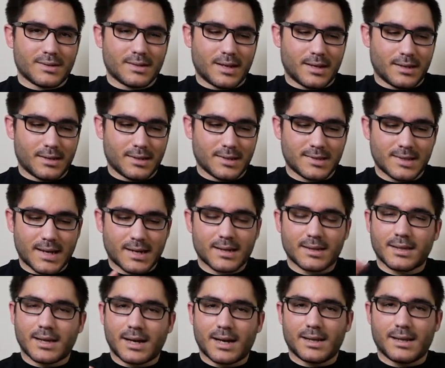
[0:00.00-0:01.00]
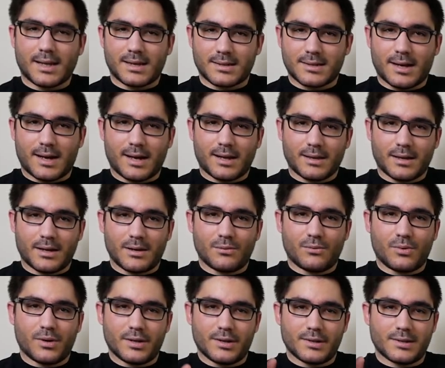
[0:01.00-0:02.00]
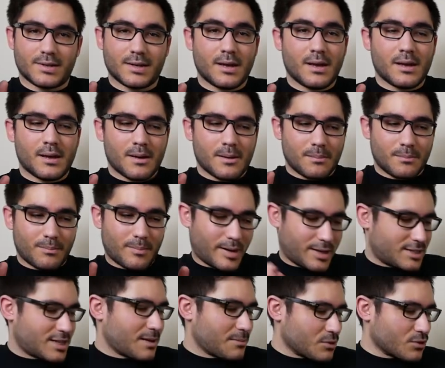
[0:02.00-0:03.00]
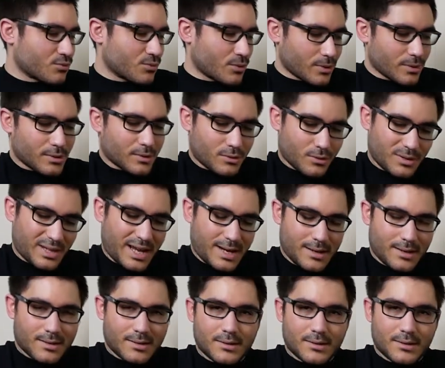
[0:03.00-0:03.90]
And the second thing I'd like to highlight was my sabers were a little late.